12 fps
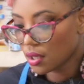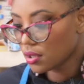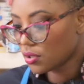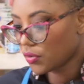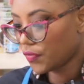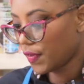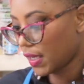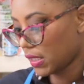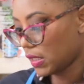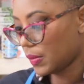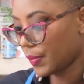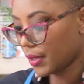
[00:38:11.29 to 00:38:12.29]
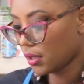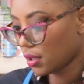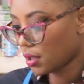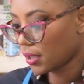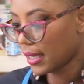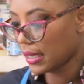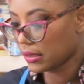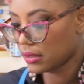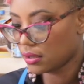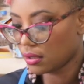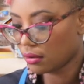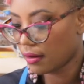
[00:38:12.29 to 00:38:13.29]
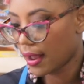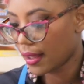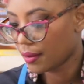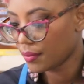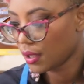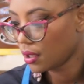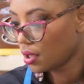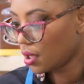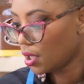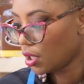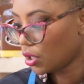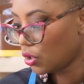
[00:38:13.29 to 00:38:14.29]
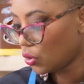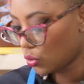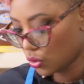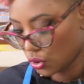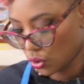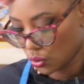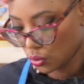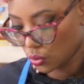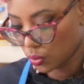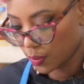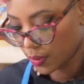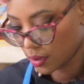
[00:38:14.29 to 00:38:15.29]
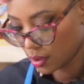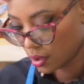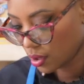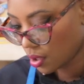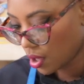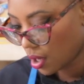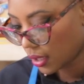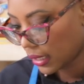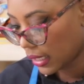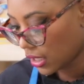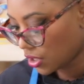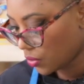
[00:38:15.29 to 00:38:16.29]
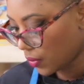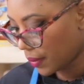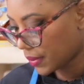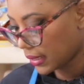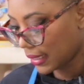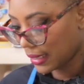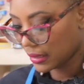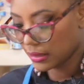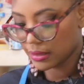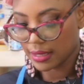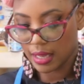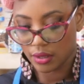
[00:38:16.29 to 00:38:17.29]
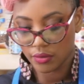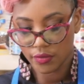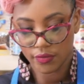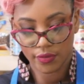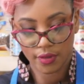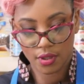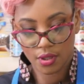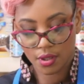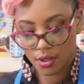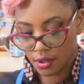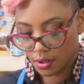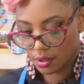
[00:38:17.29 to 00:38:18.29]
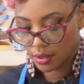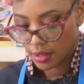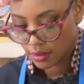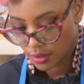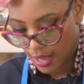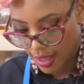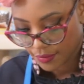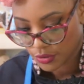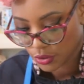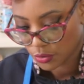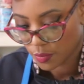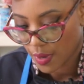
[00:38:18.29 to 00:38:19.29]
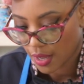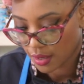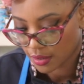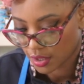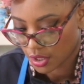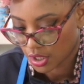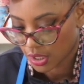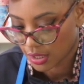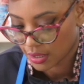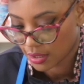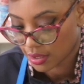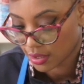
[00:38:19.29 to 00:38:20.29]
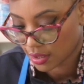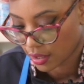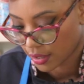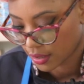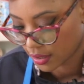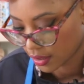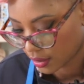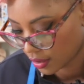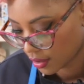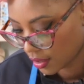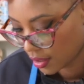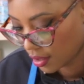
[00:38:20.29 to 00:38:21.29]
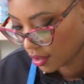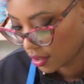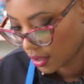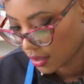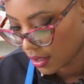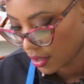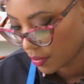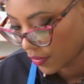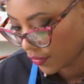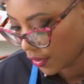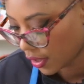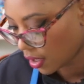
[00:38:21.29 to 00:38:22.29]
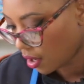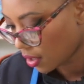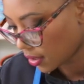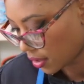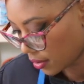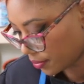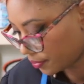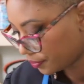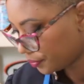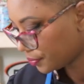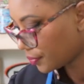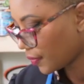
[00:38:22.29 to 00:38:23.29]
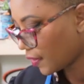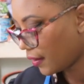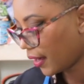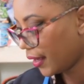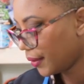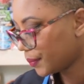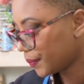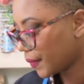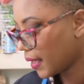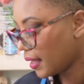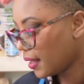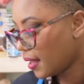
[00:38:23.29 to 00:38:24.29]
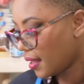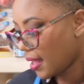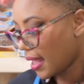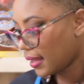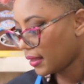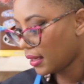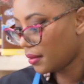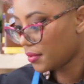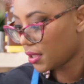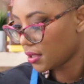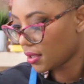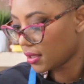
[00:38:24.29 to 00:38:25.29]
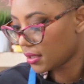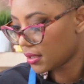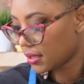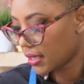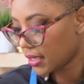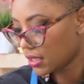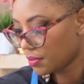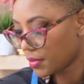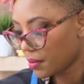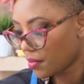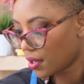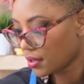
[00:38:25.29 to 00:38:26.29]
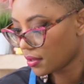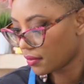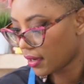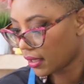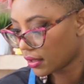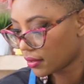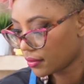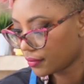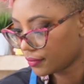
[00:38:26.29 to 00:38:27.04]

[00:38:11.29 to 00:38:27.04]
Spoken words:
So Facebook, Instagram, YouTube, on the Nation website itself. So I have 2 piles of cheese. This is starting to be fairly awesome, right? And then I'm just gonna slice my mozzarella.